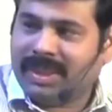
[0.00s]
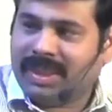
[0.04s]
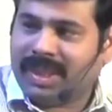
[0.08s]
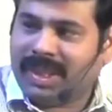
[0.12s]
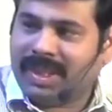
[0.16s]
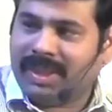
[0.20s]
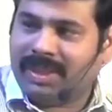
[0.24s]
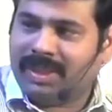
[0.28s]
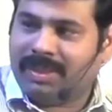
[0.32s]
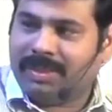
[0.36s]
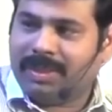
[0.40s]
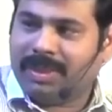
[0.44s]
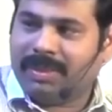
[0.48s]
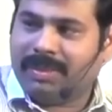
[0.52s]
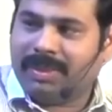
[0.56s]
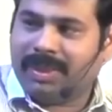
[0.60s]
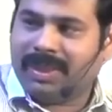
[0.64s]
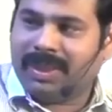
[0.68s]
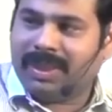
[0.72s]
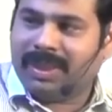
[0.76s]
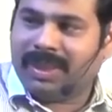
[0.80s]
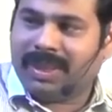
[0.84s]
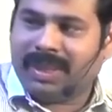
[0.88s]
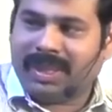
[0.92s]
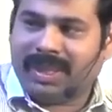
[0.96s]
a human
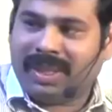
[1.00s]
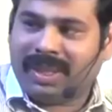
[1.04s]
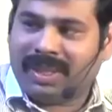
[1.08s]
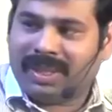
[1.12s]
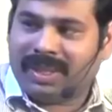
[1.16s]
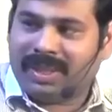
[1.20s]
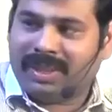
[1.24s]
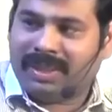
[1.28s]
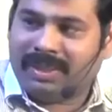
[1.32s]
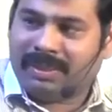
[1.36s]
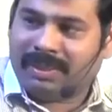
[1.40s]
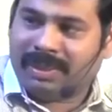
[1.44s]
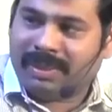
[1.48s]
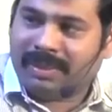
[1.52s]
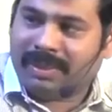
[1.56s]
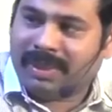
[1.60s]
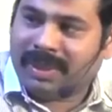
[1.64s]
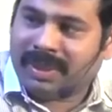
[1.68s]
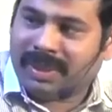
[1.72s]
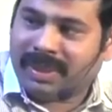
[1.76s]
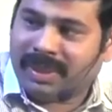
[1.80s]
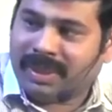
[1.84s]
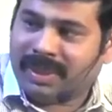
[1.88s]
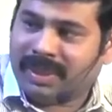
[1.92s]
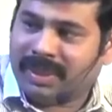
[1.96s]
being or not a human
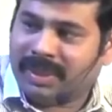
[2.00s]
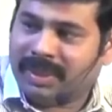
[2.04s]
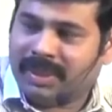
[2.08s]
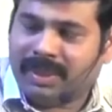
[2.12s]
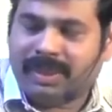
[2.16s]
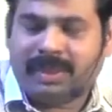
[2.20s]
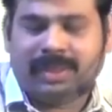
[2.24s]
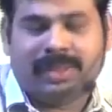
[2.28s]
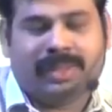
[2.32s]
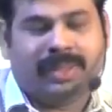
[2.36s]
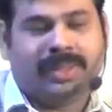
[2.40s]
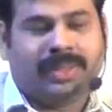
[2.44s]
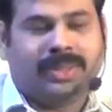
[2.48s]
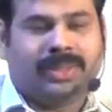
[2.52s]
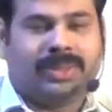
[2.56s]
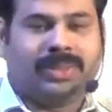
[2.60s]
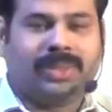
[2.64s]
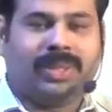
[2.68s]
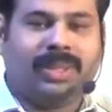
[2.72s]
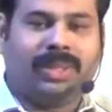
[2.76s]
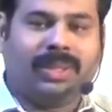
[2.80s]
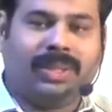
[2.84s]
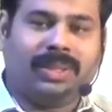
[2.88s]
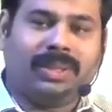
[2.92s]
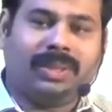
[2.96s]
being?
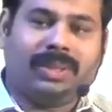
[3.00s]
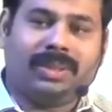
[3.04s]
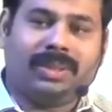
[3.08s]
So